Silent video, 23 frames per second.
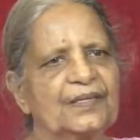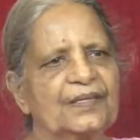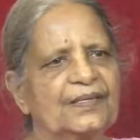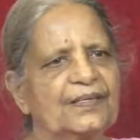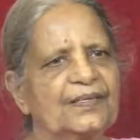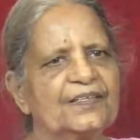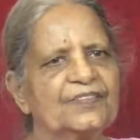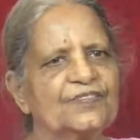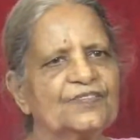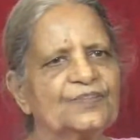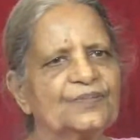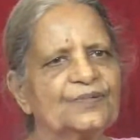
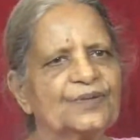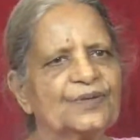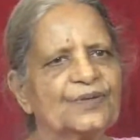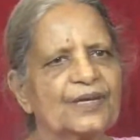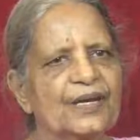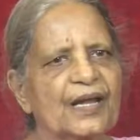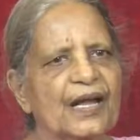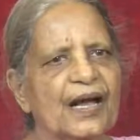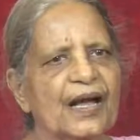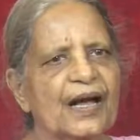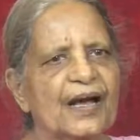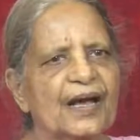It's not
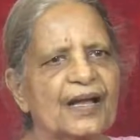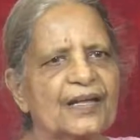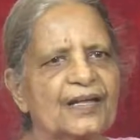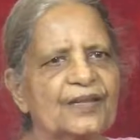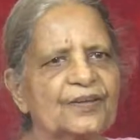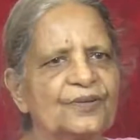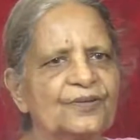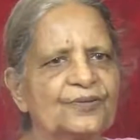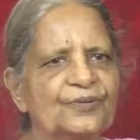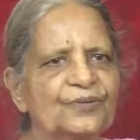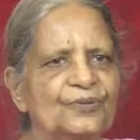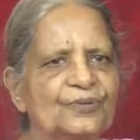
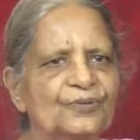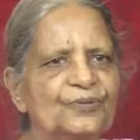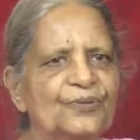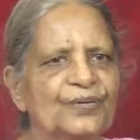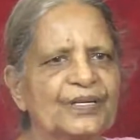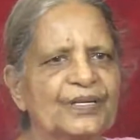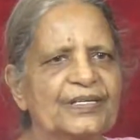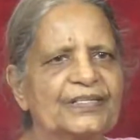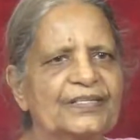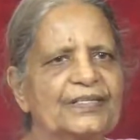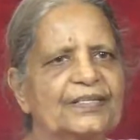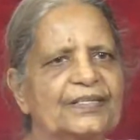I who do
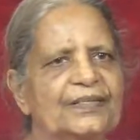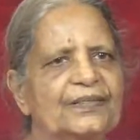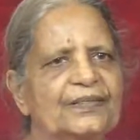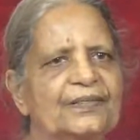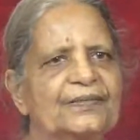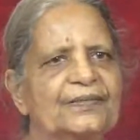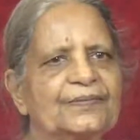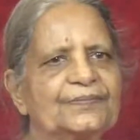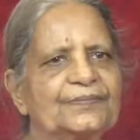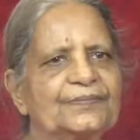anything,